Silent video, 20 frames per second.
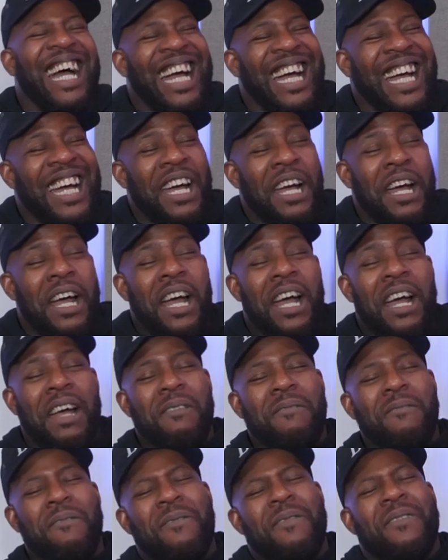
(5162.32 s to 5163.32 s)
this guy,
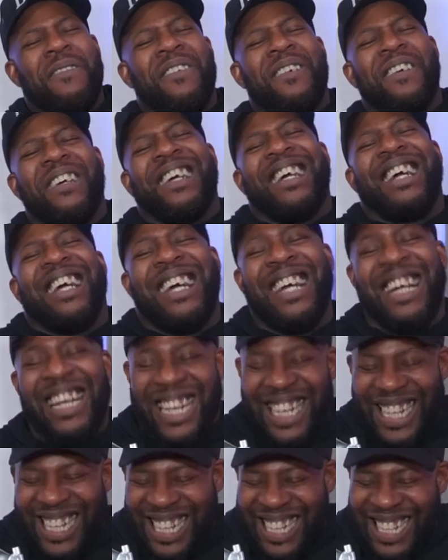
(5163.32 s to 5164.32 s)
right? But
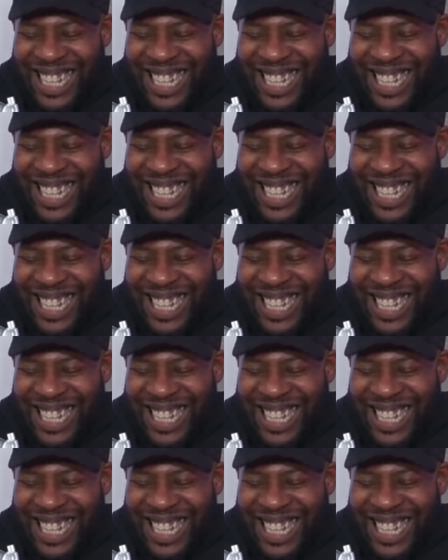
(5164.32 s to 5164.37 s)
that's